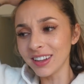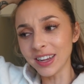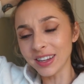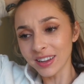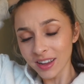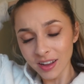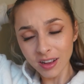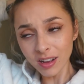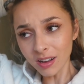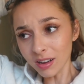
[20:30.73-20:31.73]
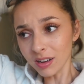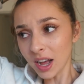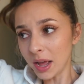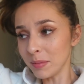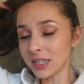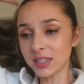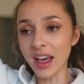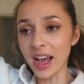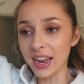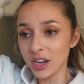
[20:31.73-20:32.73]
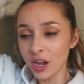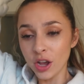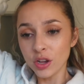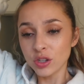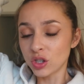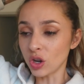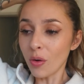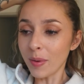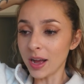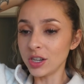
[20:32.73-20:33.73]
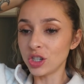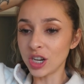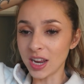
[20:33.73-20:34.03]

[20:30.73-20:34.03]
Like, ah, I miss that so much.